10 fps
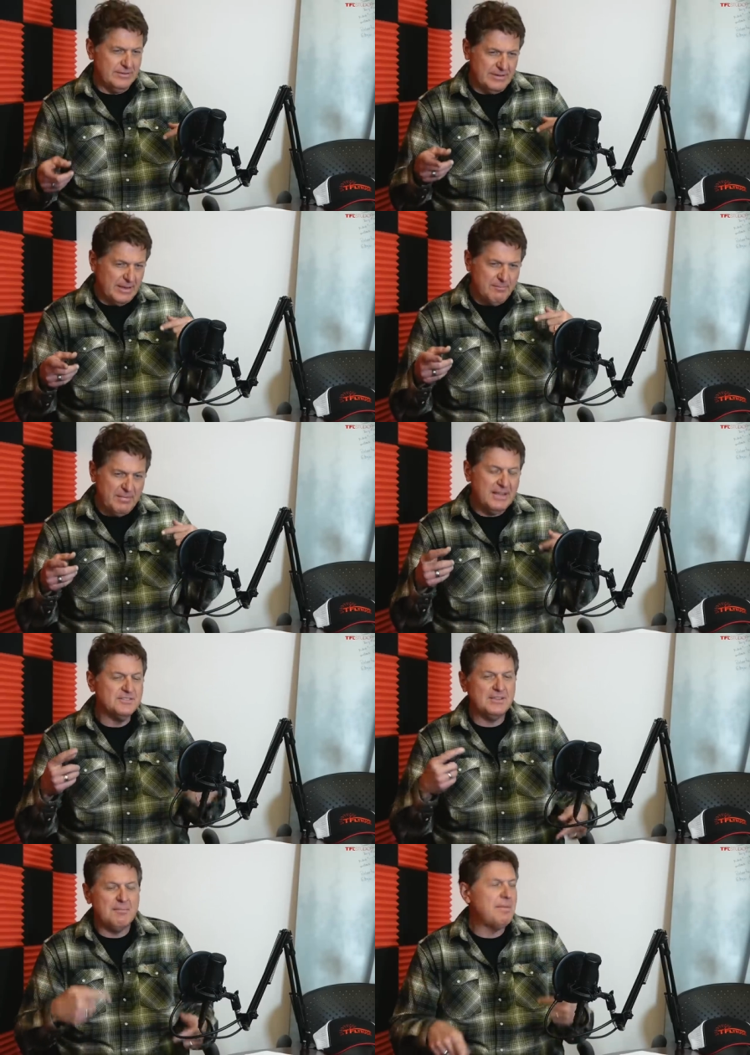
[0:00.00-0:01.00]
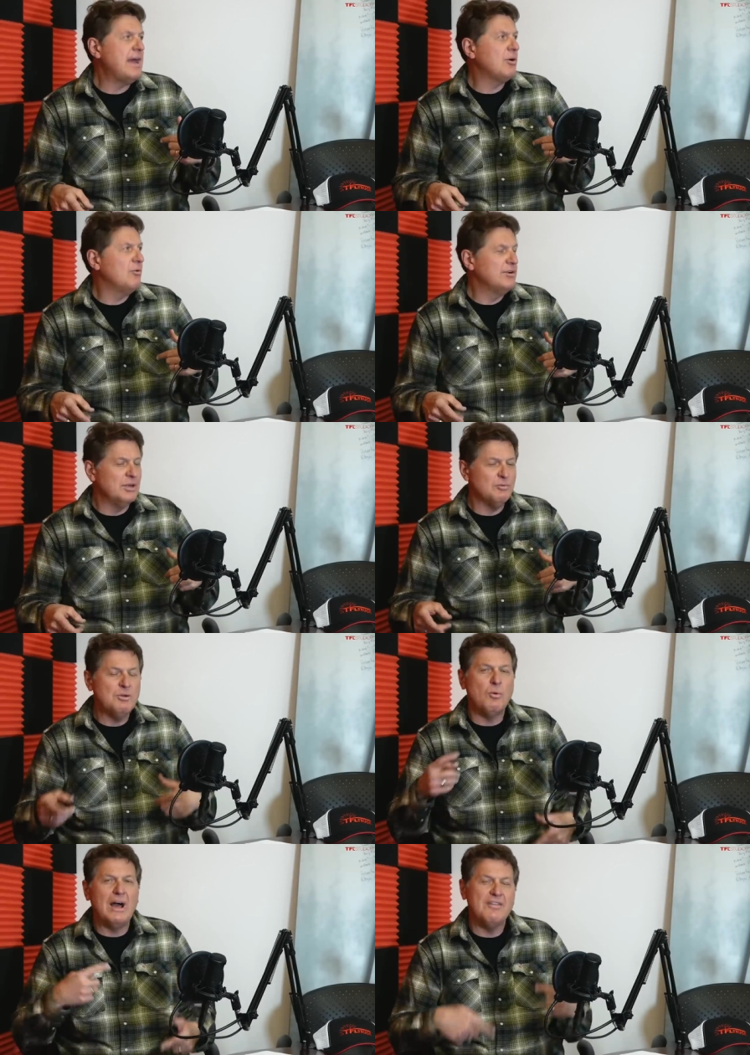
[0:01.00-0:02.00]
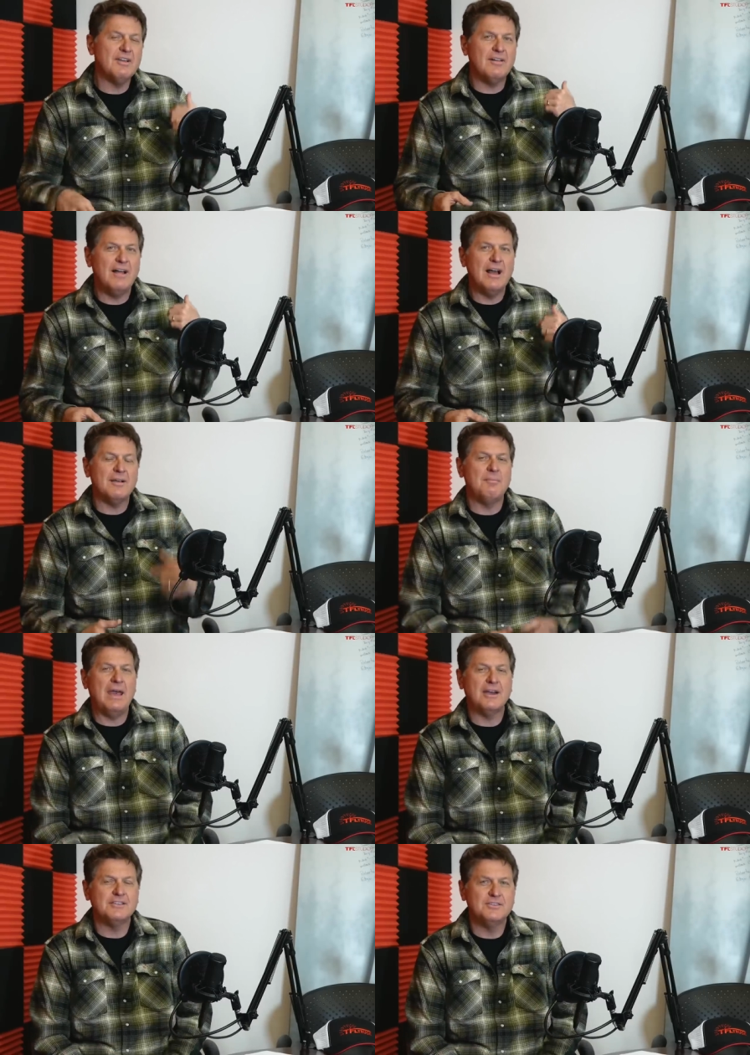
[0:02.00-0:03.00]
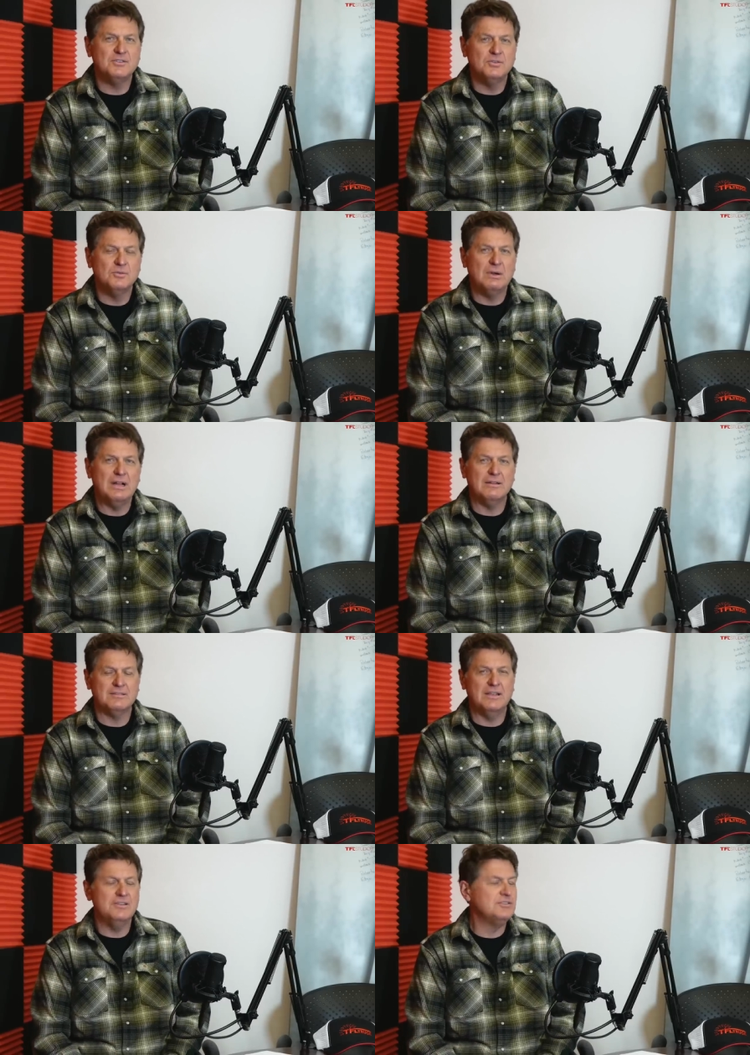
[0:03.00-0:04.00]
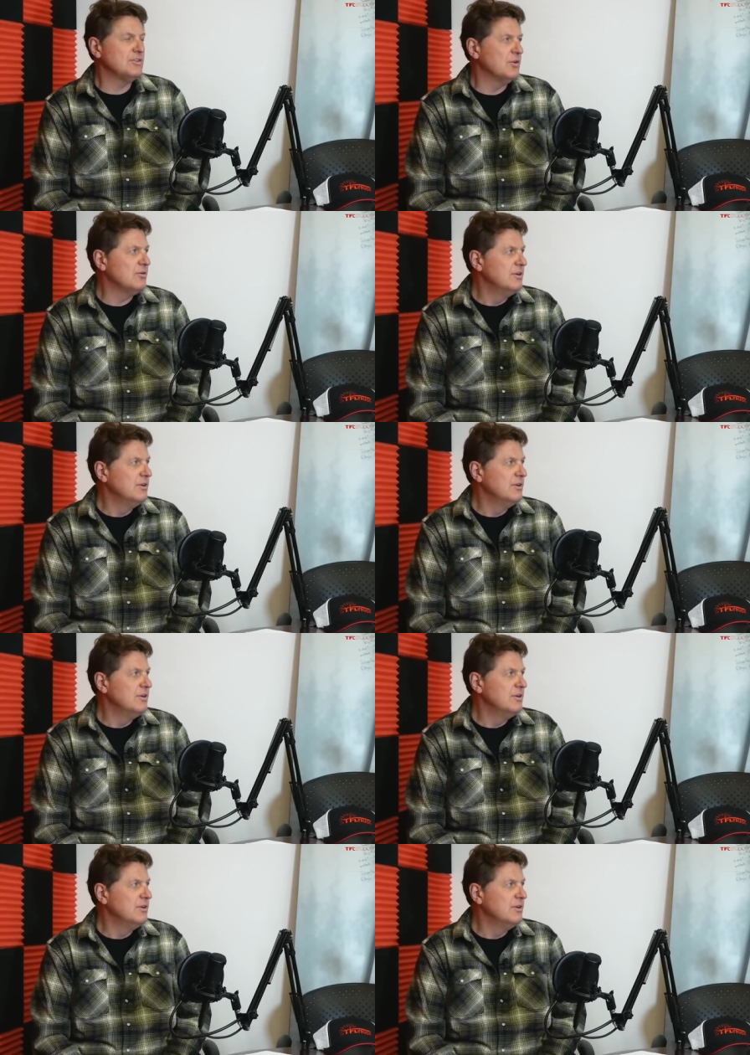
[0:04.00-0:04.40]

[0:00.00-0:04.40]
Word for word: a big step backward and rewind the clock back to well 10 years ago